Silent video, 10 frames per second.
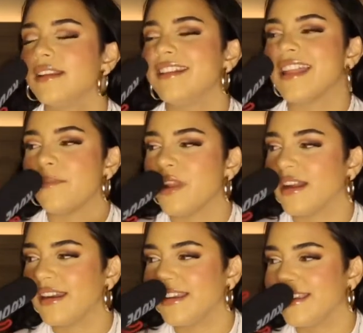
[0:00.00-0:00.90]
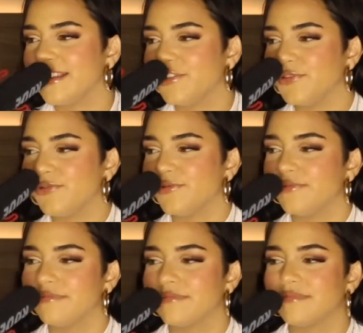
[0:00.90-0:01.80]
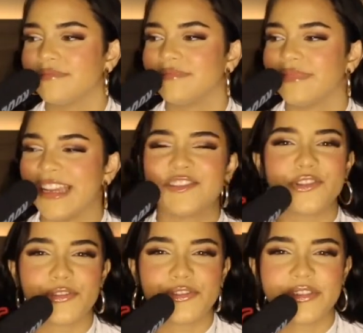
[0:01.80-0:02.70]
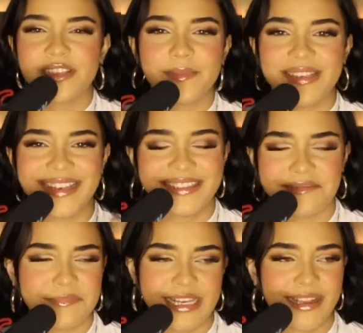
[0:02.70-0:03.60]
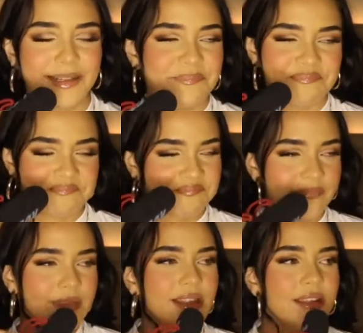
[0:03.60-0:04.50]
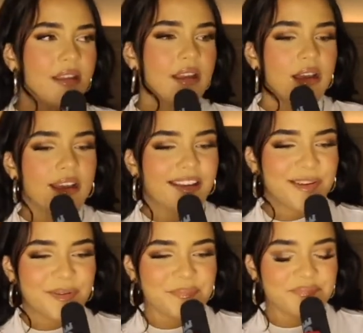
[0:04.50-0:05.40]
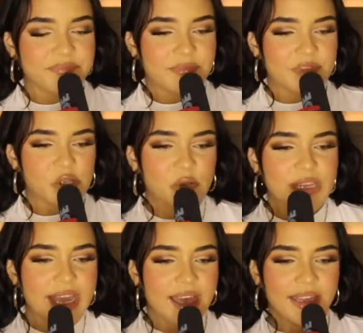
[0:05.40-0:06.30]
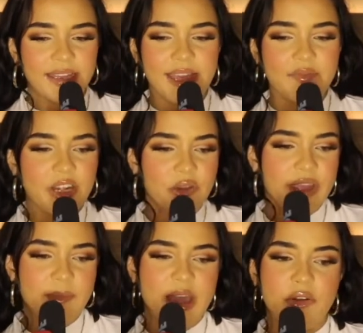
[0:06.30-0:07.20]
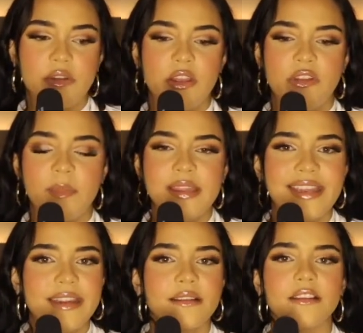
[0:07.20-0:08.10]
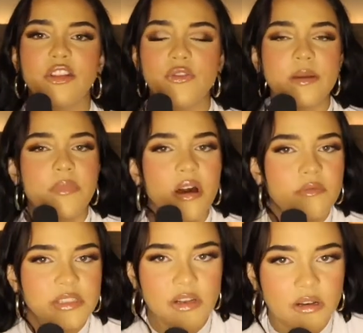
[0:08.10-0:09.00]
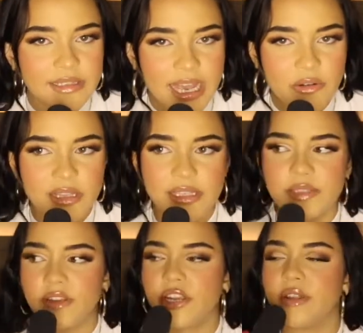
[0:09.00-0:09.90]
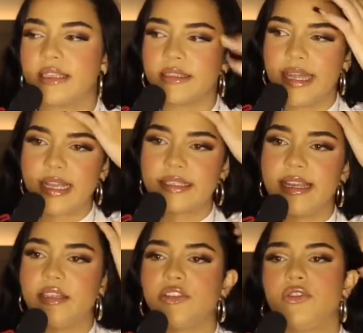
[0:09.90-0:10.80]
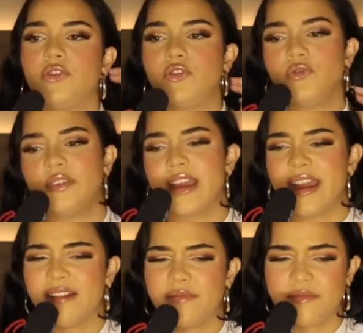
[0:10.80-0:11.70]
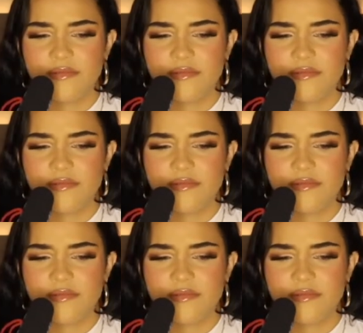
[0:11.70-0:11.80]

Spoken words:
nada, I'm not gonna get into like social subtext, you know. So yeah, like that video came out, y obviamente Logan Paul was called out in this video that lasts like 2.5,